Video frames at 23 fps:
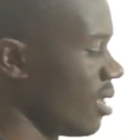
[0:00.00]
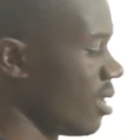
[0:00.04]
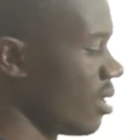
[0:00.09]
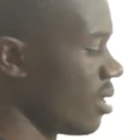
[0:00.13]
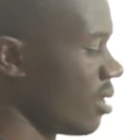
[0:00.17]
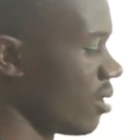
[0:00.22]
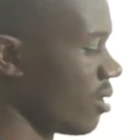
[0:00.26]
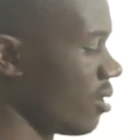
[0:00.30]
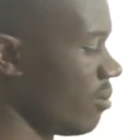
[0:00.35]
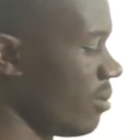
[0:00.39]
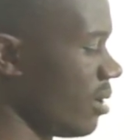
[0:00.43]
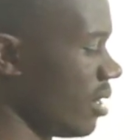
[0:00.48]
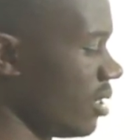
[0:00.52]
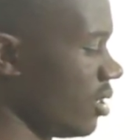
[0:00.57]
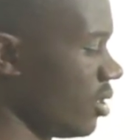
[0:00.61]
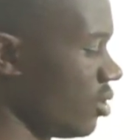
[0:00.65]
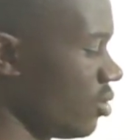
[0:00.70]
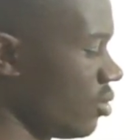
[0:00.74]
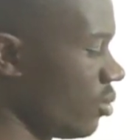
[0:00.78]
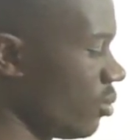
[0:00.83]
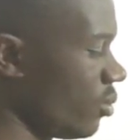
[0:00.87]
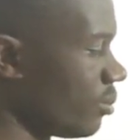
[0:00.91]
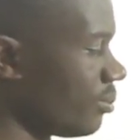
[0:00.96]
Roman
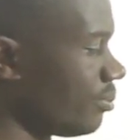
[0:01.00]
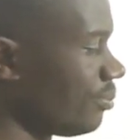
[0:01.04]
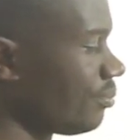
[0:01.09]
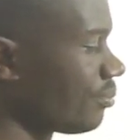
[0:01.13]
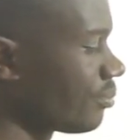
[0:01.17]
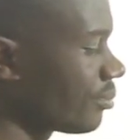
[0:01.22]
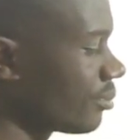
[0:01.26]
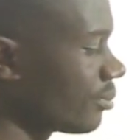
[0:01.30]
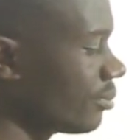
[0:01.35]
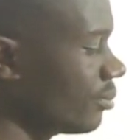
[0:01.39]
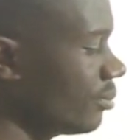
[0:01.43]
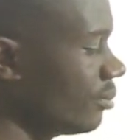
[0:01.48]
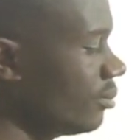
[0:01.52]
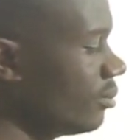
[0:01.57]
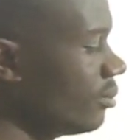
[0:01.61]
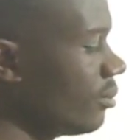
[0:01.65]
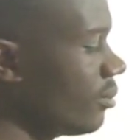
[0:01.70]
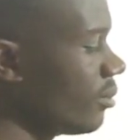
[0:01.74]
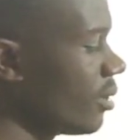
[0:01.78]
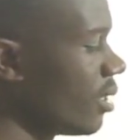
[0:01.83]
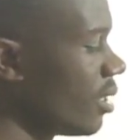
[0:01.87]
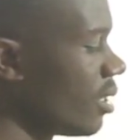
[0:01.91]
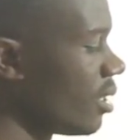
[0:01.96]
2,
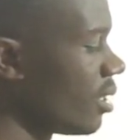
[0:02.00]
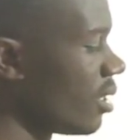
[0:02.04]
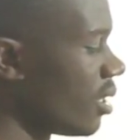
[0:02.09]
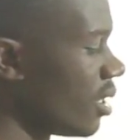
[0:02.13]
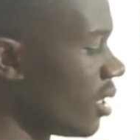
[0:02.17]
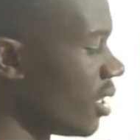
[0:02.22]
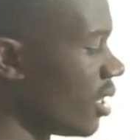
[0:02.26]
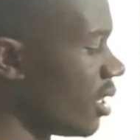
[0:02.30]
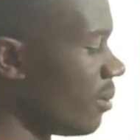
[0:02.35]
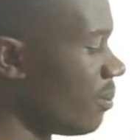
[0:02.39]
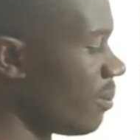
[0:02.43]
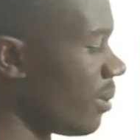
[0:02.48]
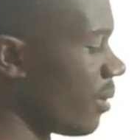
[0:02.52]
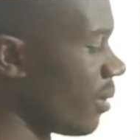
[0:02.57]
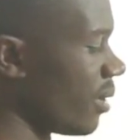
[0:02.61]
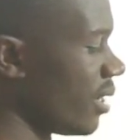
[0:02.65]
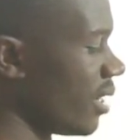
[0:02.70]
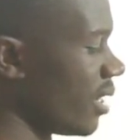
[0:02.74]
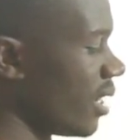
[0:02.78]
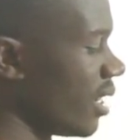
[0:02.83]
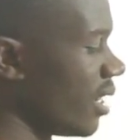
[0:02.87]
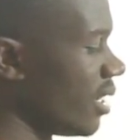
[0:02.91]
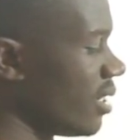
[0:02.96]
a power
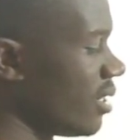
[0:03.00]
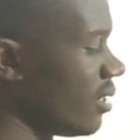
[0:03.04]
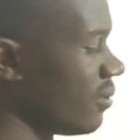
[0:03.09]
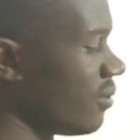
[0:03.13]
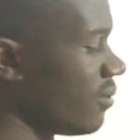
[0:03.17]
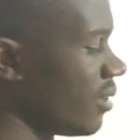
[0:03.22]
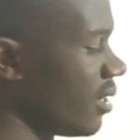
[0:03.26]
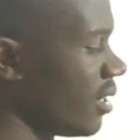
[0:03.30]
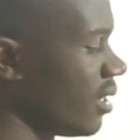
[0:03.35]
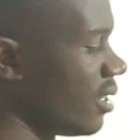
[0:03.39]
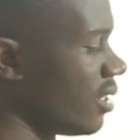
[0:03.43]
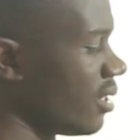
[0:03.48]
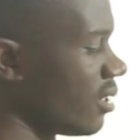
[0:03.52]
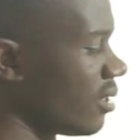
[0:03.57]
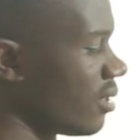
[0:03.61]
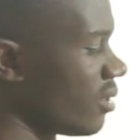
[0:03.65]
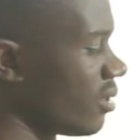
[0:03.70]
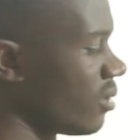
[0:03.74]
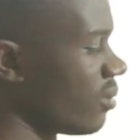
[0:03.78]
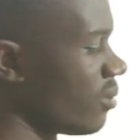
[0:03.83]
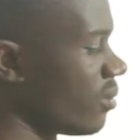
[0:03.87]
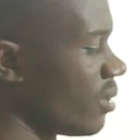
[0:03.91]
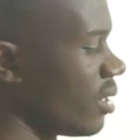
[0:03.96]
negative n.
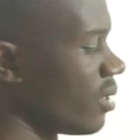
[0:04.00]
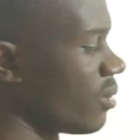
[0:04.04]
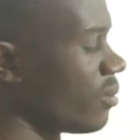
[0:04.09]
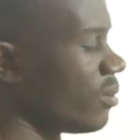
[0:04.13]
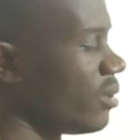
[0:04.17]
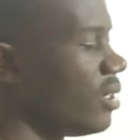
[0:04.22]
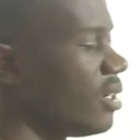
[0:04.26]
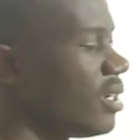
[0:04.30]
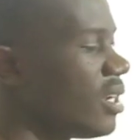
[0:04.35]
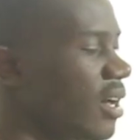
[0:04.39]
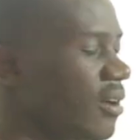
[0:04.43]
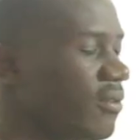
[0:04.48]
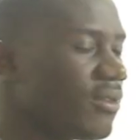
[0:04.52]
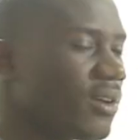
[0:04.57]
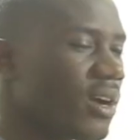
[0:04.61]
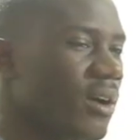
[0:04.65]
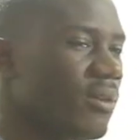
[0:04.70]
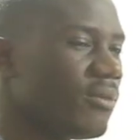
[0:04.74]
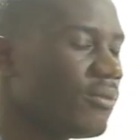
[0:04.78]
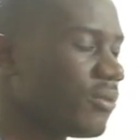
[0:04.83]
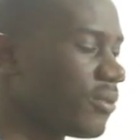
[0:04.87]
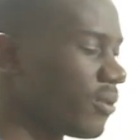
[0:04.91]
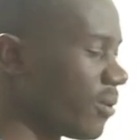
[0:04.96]
Where could it have
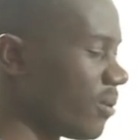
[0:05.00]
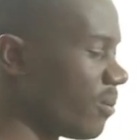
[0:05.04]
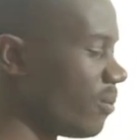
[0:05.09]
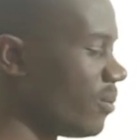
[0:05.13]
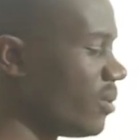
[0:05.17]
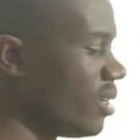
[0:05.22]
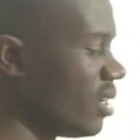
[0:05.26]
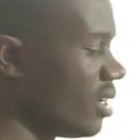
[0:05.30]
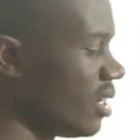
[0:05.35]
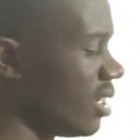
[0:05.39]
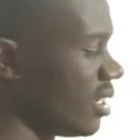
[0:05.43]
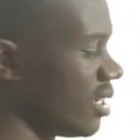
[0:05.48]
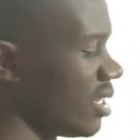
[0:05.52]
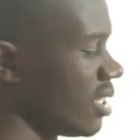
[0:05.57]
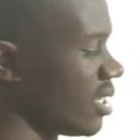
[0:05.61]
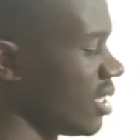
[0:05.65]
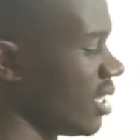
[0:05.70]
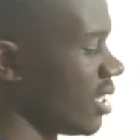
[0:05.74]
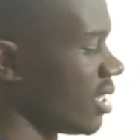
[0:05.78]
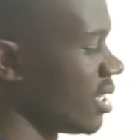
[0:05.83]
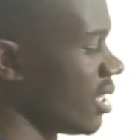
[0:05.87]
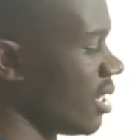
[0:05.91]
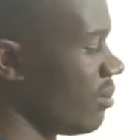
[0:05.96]
come from? It is
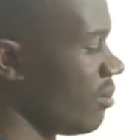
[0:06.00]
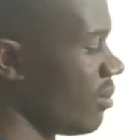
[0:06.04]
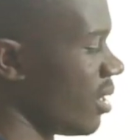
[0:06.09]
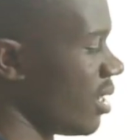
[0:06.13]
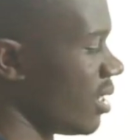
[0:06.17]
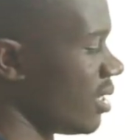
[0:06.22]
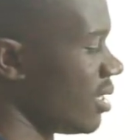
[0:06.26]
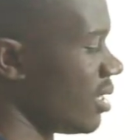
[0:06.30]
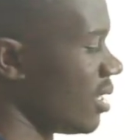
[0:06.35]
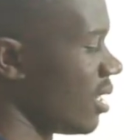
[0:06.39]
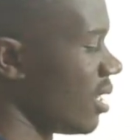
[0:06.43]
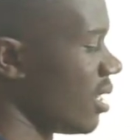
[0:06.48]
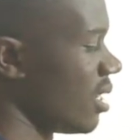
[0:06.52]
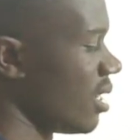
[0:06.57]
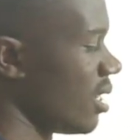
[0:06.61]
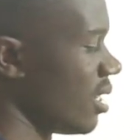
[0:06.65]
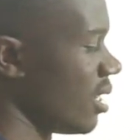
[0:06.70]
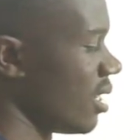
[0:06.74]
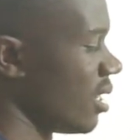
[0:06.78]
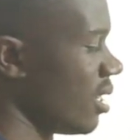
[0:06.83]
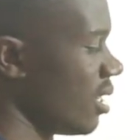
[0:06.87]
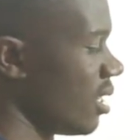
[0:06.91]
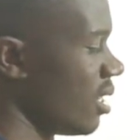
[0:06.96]
the same as
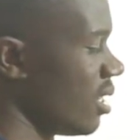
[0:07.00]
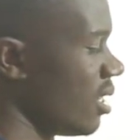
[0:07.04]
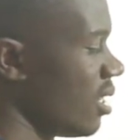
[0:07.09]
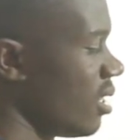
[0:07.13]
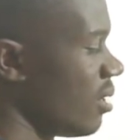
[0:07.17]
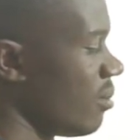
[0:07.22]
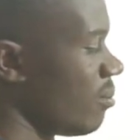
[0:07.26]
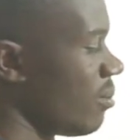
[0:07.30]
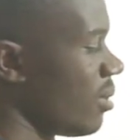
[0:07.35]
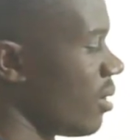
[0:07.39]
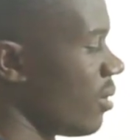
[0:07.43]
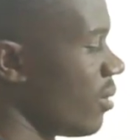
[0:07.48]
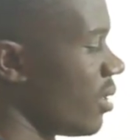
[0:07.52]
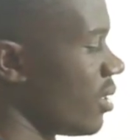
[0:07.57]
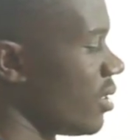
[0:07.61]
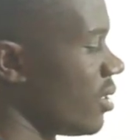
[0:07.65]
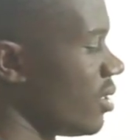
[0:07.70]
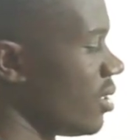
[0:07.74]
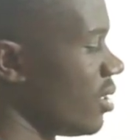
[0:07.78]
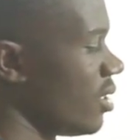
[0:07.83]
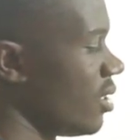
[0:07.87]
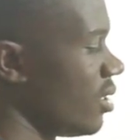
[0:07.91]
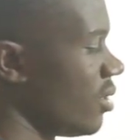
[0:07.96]
a power
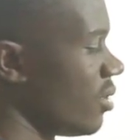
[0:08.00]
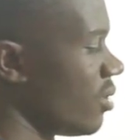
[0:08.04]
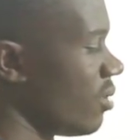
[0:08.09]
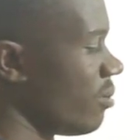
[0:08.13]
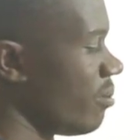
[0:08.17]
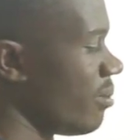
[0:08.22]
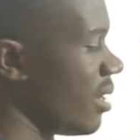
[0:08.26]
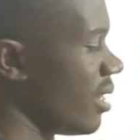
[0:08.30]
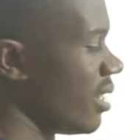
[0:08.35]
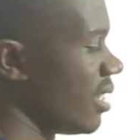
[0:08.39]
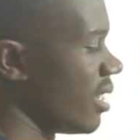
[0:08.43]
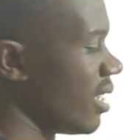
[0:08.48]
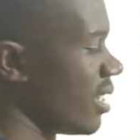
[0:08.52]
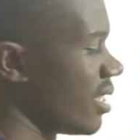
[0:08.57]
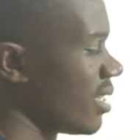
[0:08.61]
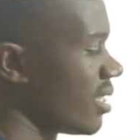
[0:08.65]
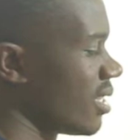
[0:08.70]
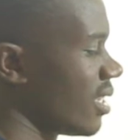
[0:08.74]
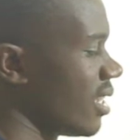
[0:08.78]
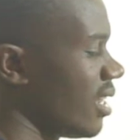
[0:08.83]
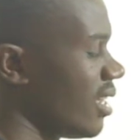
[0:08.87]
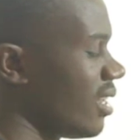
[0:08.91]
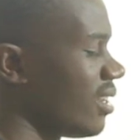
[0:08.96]
0
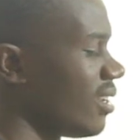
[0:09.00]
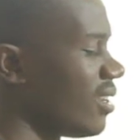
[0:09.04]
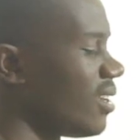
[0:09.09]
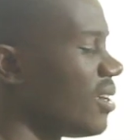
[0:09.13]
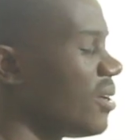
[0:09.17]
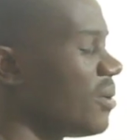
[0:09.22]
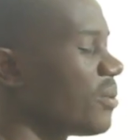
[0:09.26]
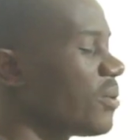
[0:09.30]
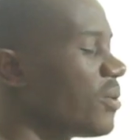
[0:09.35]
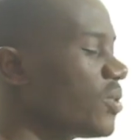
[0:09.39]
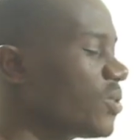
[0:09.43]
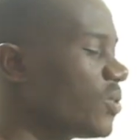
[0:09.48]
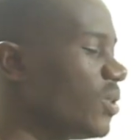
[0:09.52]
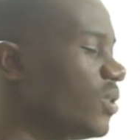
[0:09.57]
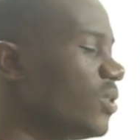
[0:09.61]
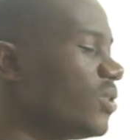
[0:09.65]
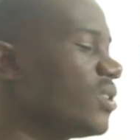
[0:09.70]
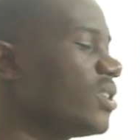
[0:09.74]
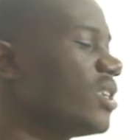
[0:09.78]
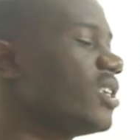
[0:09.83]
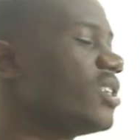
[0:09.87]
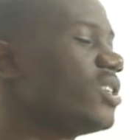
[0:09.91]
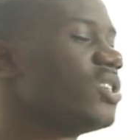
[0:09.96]
minus n. Because when you
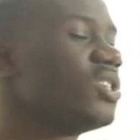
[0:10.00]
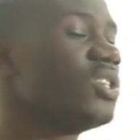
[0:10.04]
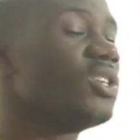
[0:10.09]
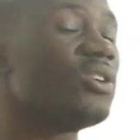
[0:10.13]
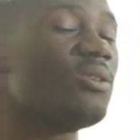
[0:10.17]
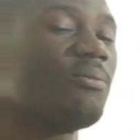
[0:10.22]
say 0